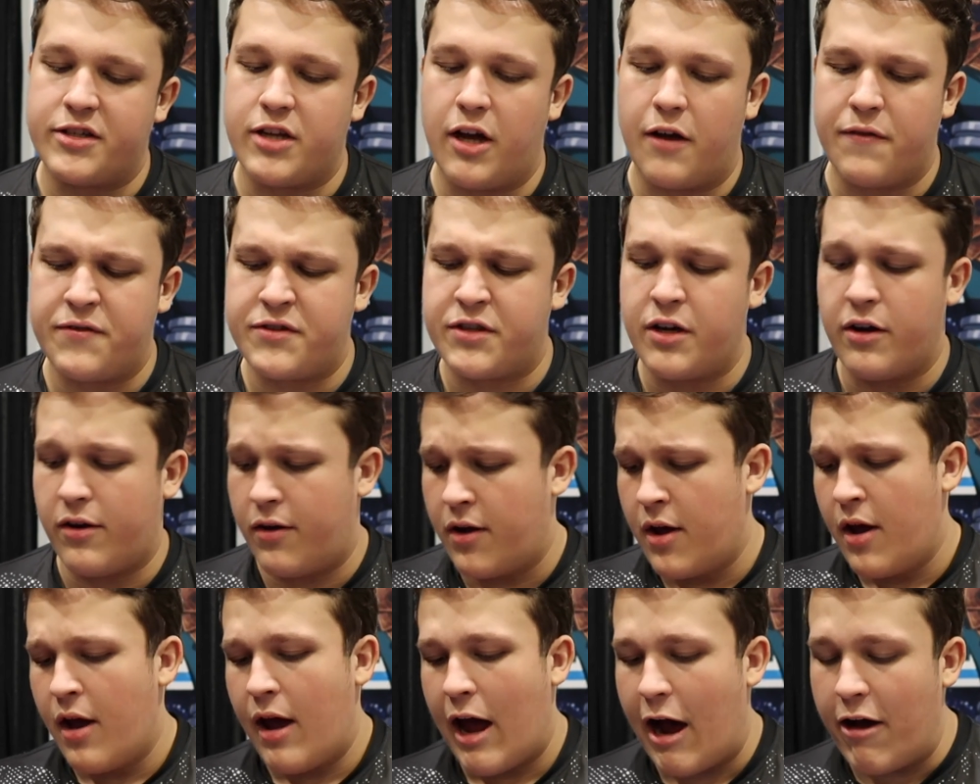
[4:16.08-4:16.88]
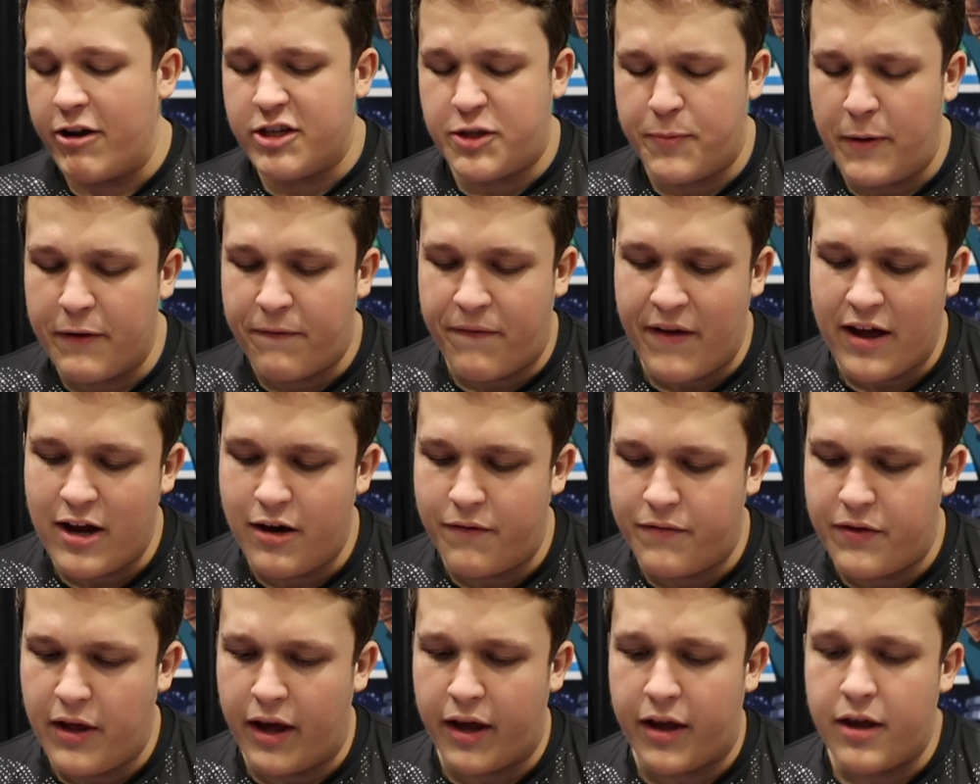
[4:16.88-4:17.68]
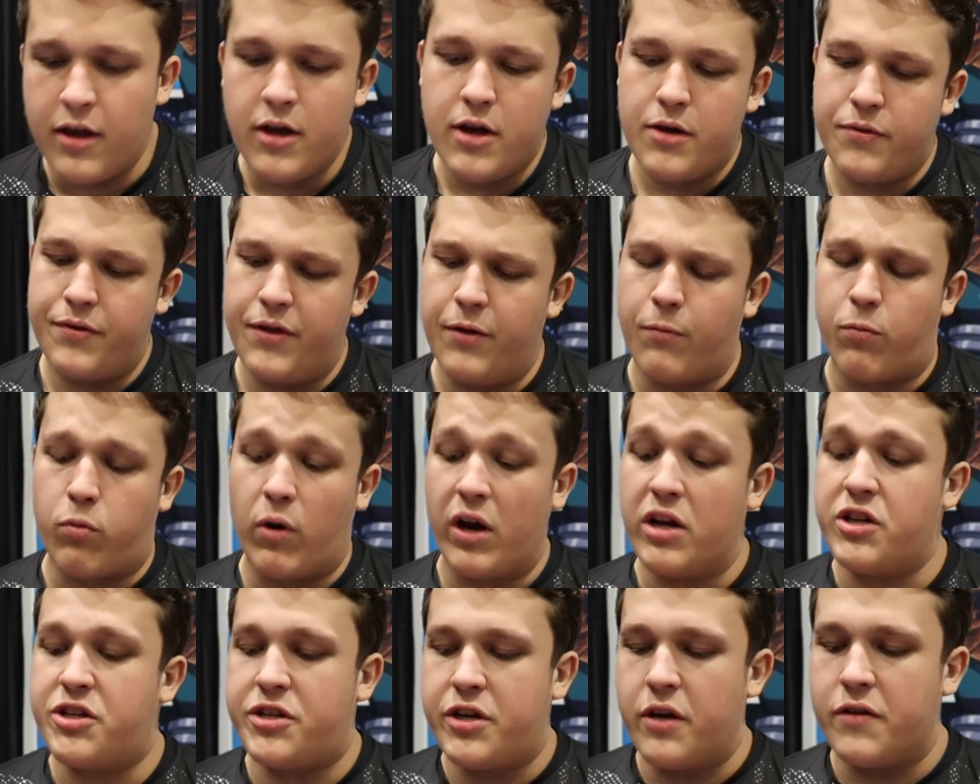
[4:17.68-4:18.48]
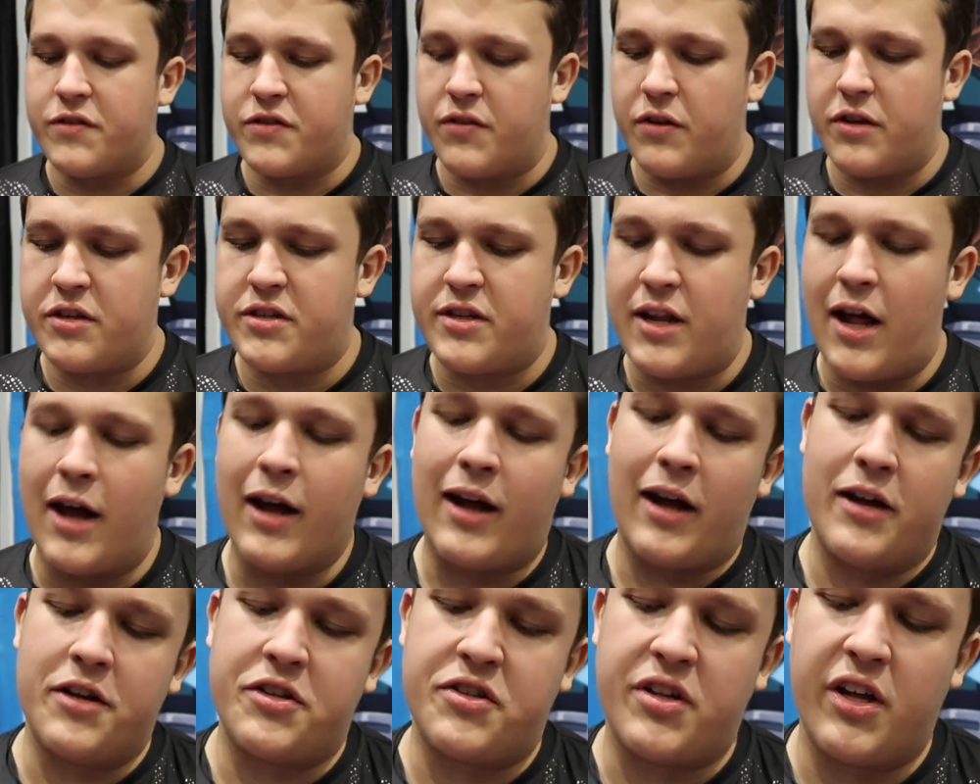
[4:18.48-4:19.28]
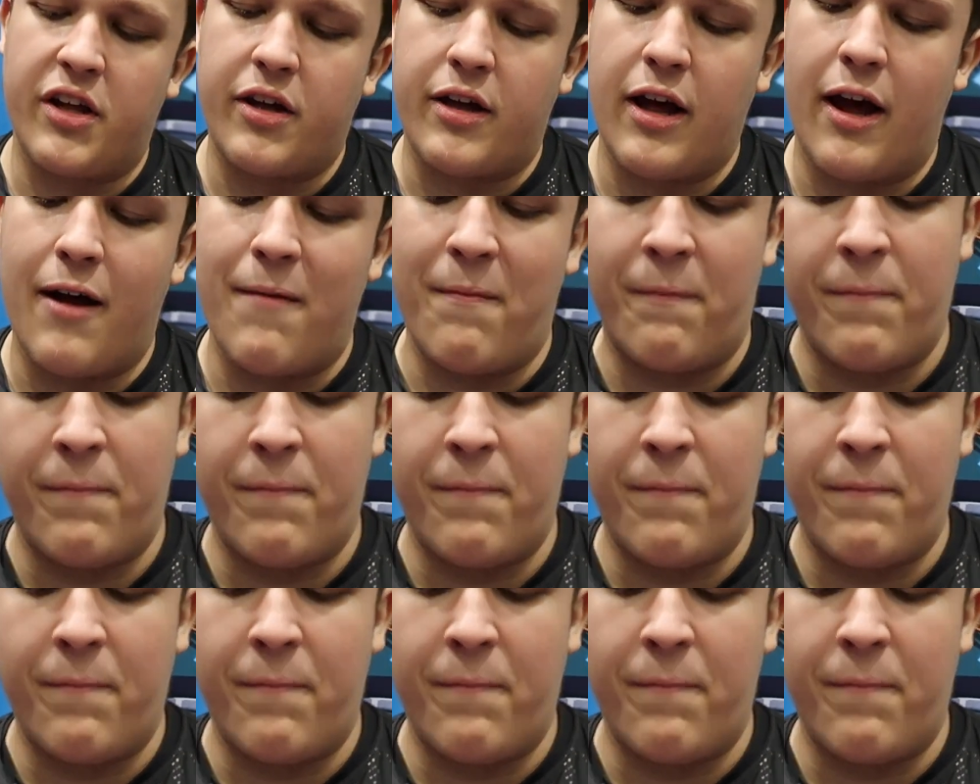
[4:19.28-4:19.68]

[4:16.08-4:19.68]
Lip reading: of like, I was a big fan of the ratio in this deck. I just think